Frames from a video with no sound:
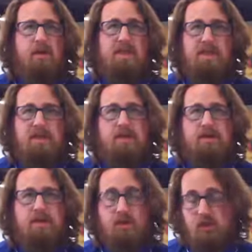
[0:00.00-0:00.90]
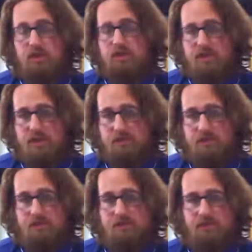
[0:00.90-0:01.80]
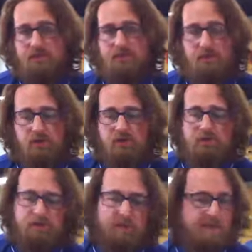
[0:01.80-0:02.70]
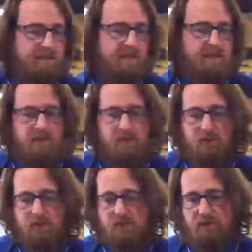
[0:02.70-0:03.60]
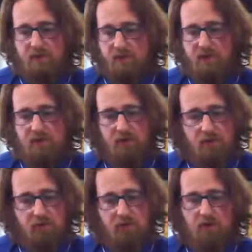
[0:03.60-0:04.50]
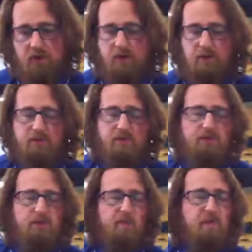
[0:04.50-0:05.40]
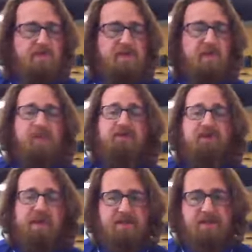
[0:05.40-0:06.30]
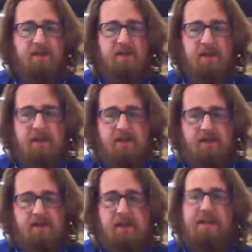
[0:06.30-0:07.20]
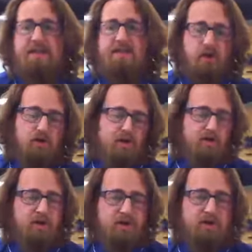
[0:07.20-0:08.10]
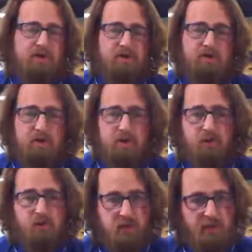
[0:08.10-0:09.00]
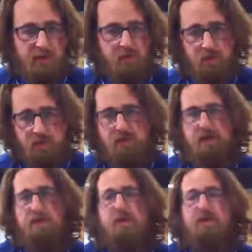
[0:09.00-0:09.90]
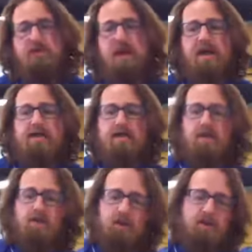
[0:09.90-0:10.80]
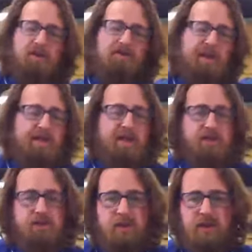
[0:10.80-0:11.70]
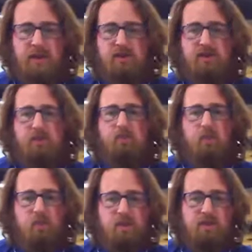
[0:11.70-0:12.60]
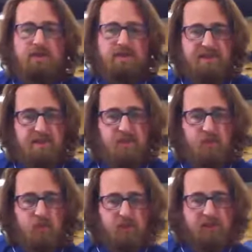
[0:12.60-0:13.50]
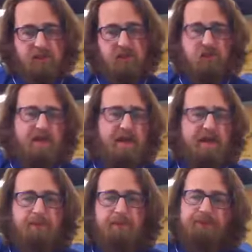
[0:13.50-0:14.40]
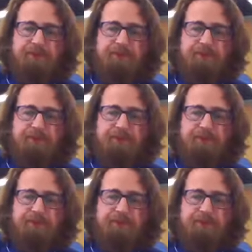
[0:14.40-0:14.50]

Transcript: easier to lose them. So it's the same thing with when we get older, our muscles start wasting away faster, and it's harder to build the muscles. So it's really important that the longer we've had an injury, the more we stick with the rehab.